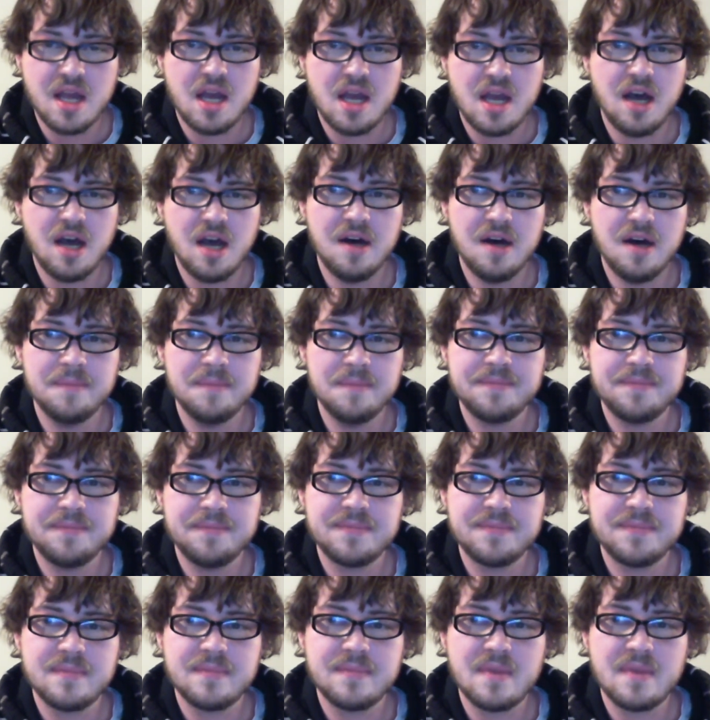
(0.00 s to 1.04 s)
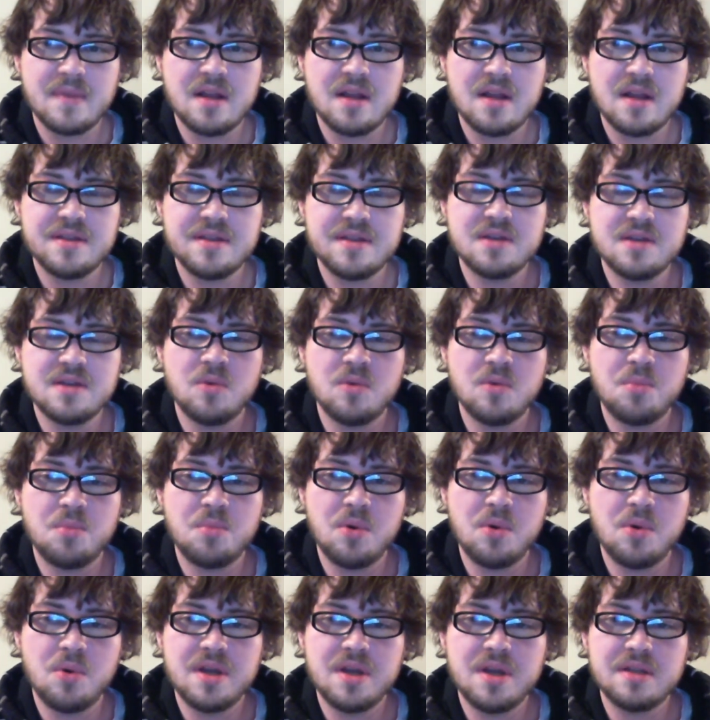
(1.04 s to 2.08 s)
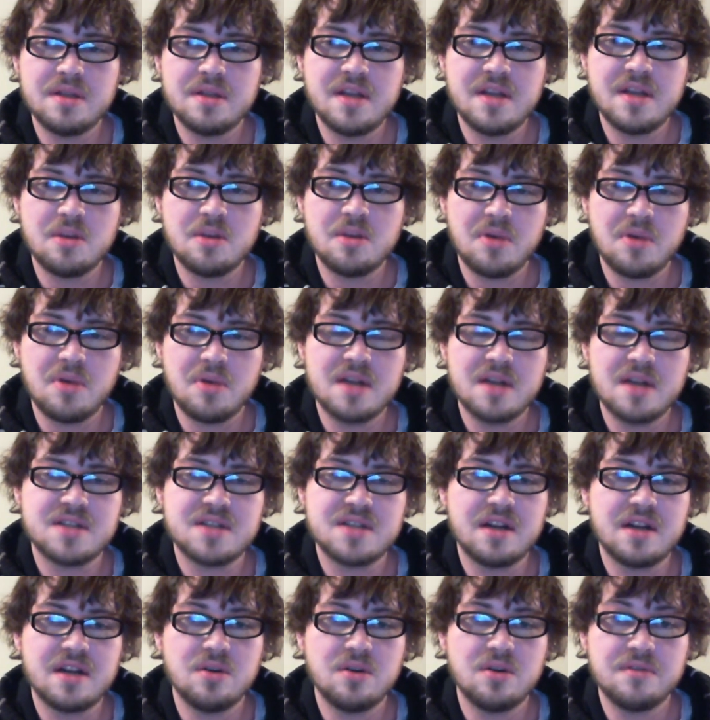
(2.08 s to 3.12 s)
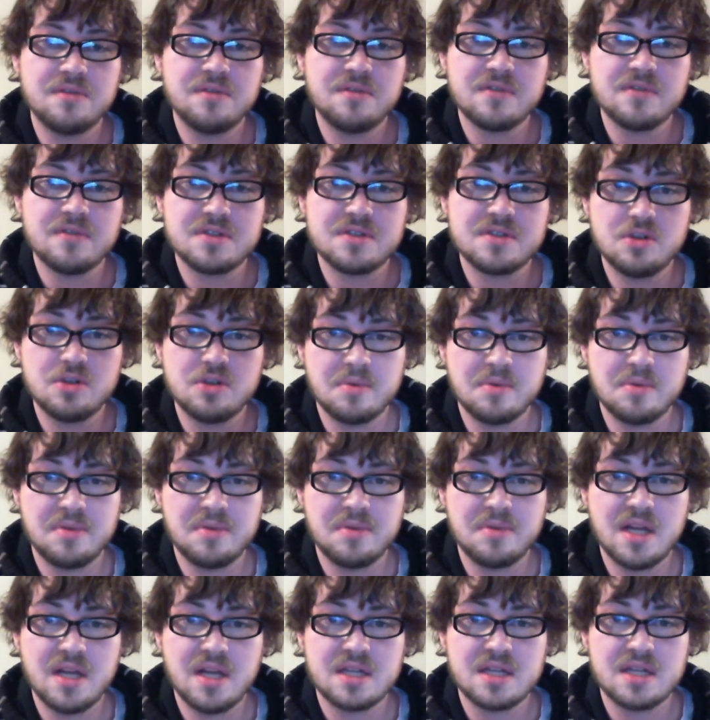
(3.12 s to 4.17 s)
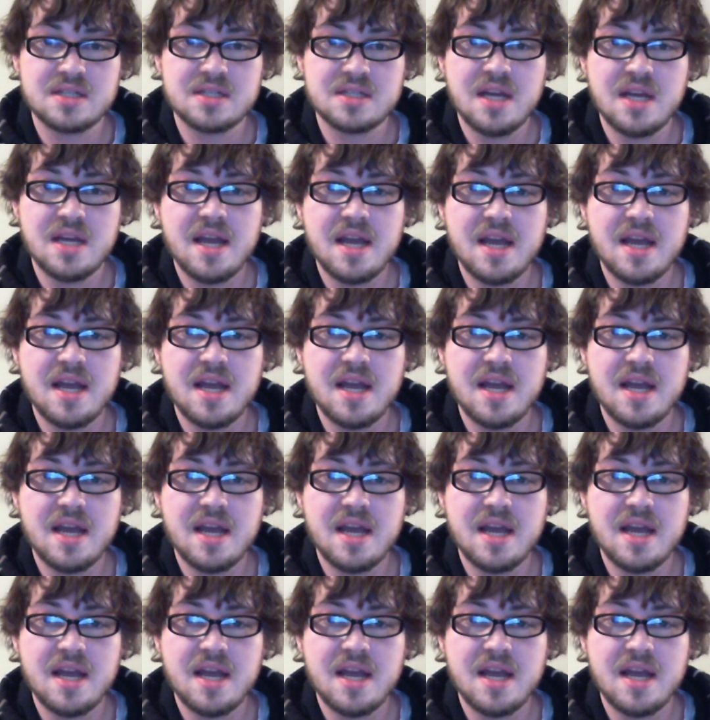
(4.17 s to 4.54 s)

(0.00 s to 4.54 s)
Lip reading: Then at one point, Daniel Bryan's kind of going for a superplex.